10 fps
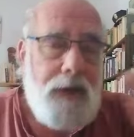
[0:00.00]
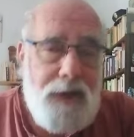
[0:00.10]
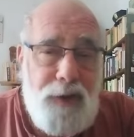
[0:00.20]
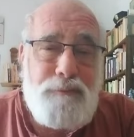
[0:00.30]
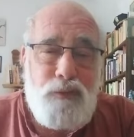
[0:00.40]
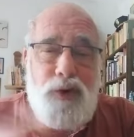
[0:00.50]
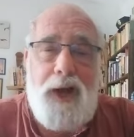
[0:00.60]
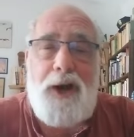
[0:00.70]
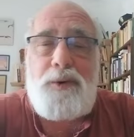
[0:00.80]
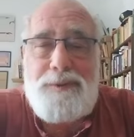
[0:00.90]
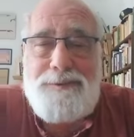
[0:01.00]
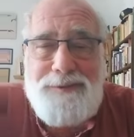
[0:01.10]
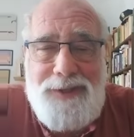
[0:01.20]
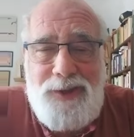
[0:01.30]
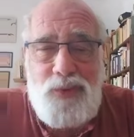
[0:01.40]
Enough for now.
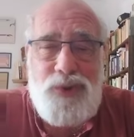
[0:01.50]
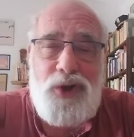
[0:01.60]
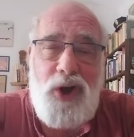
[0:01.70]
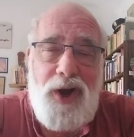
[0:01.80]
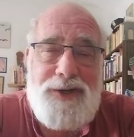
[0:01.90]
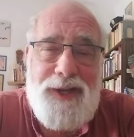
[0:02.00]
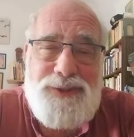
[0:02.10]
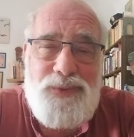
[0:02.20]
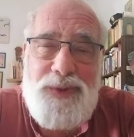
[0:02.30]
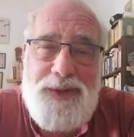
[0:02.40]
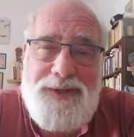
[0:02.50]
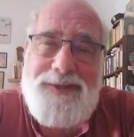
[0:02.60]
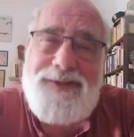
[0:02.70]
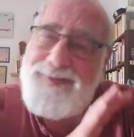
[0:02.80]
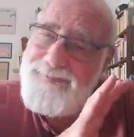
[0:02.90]
We'll talk next week.
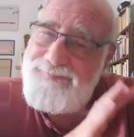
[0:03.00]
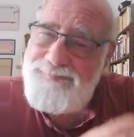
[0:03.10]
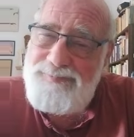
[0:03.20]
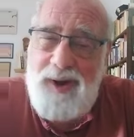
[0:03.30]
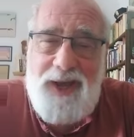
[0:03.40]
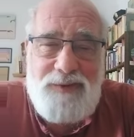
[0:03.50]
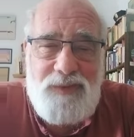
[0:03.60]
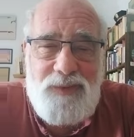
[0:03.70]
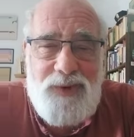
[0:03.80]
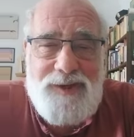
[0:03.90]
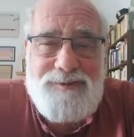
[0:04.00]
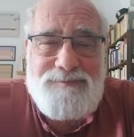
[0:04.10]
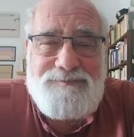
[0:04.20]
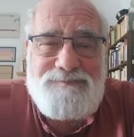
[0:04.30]
Bye, everyone.